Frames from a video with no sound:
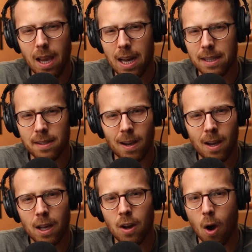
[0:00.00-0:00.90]
and I
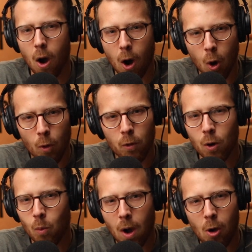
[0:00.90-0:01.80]
saw an
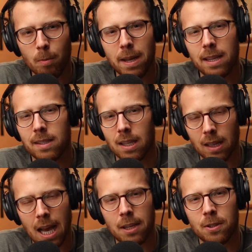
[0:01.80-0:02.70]
overwhelming
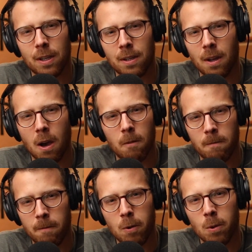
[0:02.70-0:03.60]
selection of
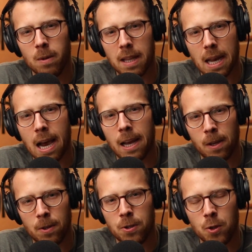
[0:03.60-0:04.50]
food that I
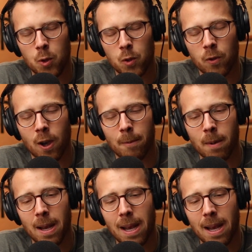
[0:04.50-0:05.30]
could choose from.